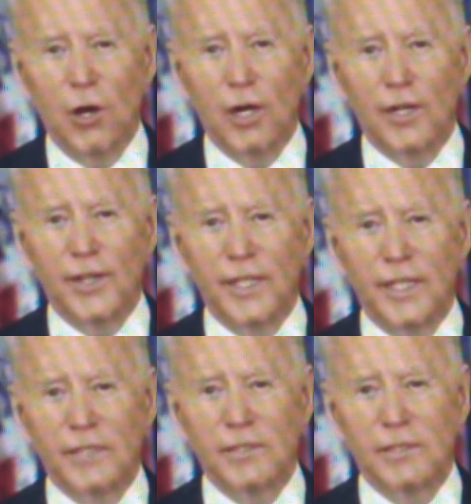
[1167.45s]
hard
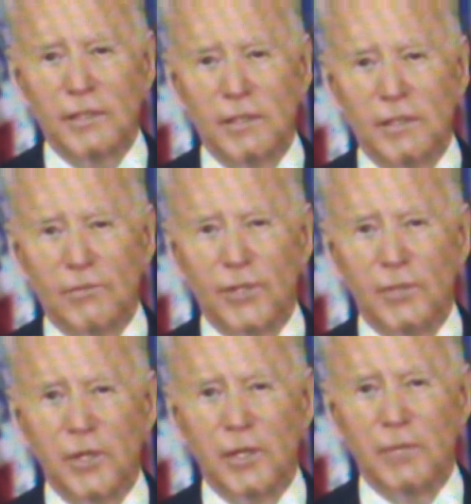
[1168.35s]
things for the
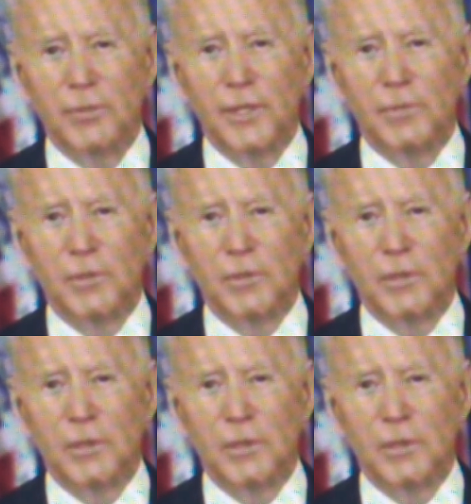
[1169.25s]
American people.